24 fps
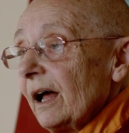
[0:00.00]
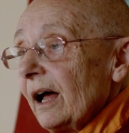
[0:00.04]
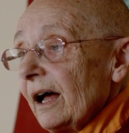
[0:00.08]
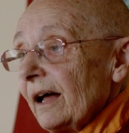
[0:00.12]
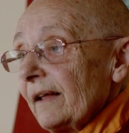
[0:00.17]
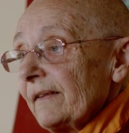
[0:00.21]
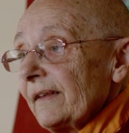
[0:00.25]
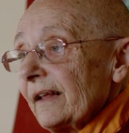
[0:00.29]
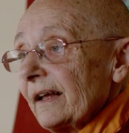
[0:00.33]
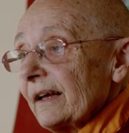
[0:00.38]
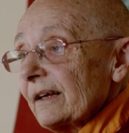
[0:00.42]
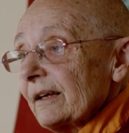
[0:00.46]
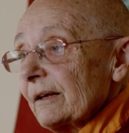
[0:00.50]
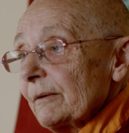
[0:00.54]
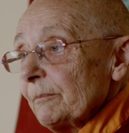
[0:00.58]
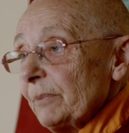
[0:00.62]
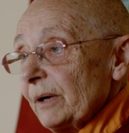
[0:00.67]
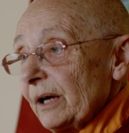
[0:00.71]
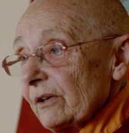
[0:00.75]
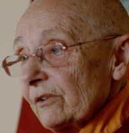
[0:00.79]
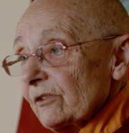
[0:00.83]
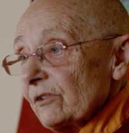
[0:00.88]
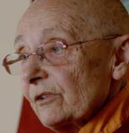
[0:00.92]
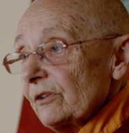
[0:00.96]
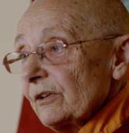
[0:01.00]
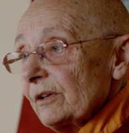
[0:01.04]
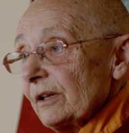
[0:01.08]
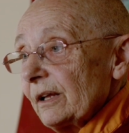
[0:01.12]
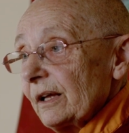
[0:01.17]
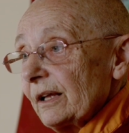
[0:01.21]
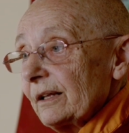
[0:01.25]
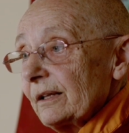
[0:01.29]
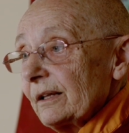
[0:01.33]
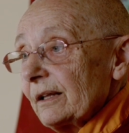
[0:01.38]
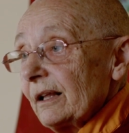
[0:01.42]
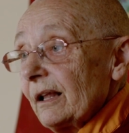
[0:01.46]
and that compassion
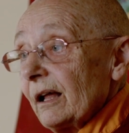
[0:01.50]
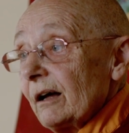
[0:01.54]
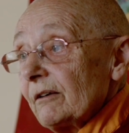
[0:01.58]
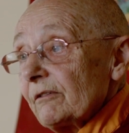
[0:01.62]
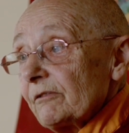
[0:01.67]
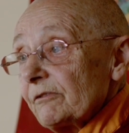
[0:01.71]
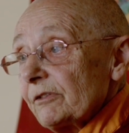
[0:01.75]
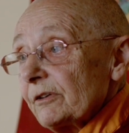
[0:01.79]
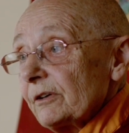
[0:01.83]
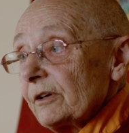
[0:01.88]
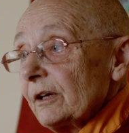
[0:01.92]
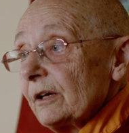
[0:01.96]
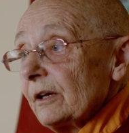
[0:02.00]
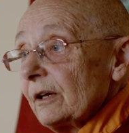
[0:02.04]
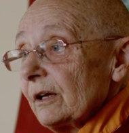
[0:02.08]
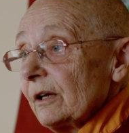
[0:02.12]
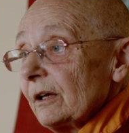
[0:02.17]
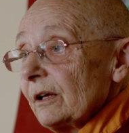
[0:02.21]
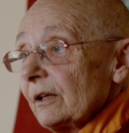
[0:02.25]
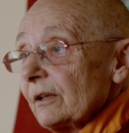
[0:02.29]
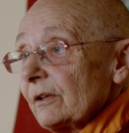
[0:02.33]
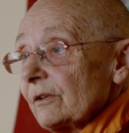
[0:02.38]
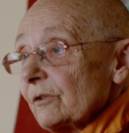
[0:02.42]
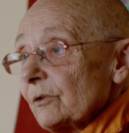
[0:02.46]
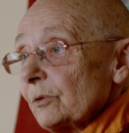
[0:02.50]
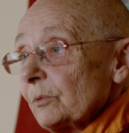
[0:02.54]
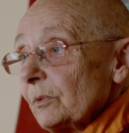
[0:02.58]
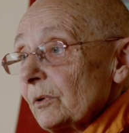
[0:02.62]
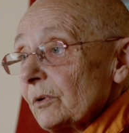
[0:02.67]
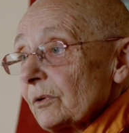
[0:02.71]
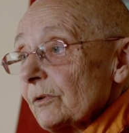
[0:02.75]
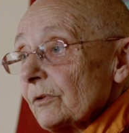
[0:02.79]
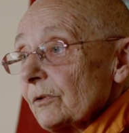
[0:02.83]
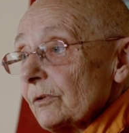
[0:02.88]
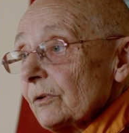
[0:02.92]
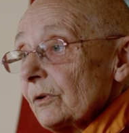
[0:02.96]
and love
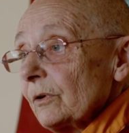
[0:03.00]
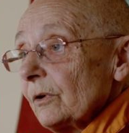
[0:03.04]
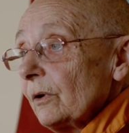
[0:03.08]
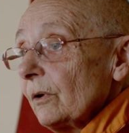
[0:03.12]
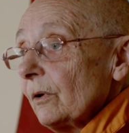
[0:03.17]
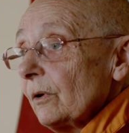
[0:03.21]
towards